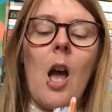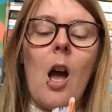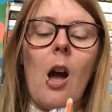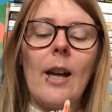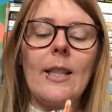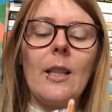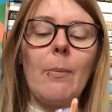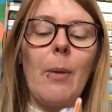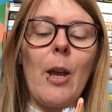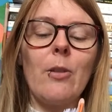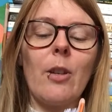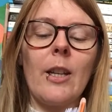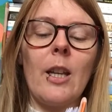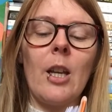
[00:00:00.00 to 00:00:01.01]
I suppose
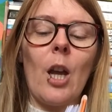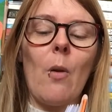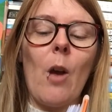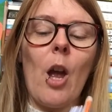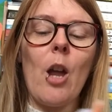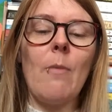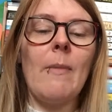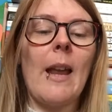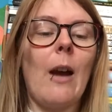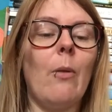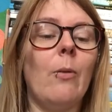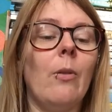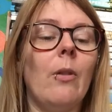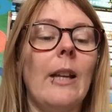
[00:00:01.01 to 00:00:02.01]
I can go home
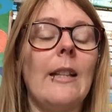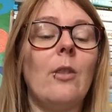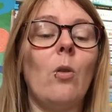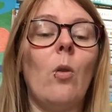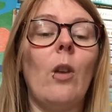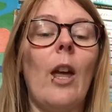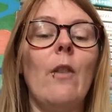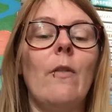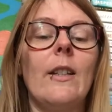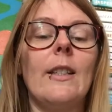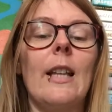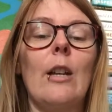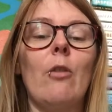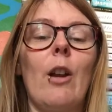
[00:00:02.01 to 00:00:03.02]
now. It's all over,
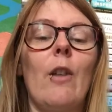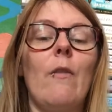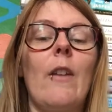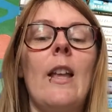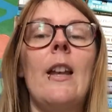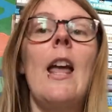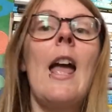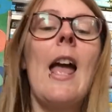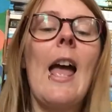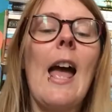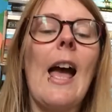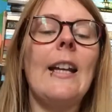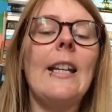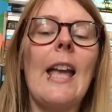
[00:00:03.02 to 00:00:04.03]
said Crowfin,
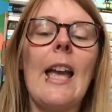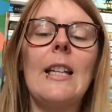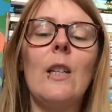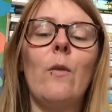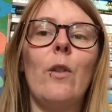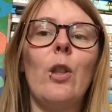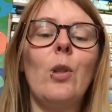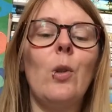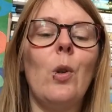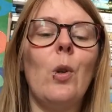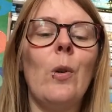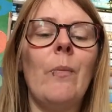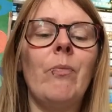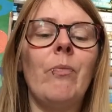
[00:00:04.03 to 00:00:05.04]
and he headed for the
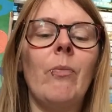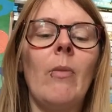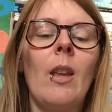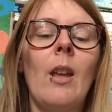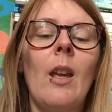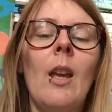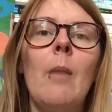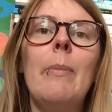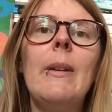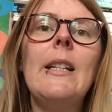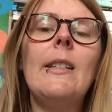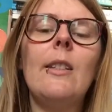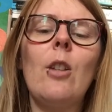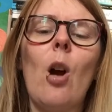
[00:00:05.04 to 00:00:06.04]
door. But he
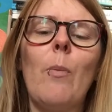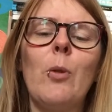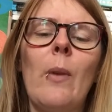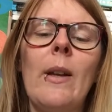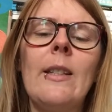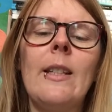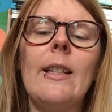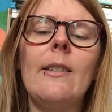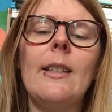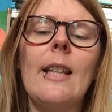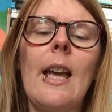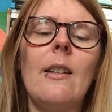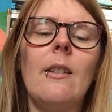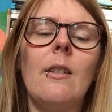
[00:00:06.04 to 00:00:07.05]
stopped when Yill
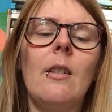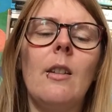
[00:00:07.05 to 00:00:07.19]
said,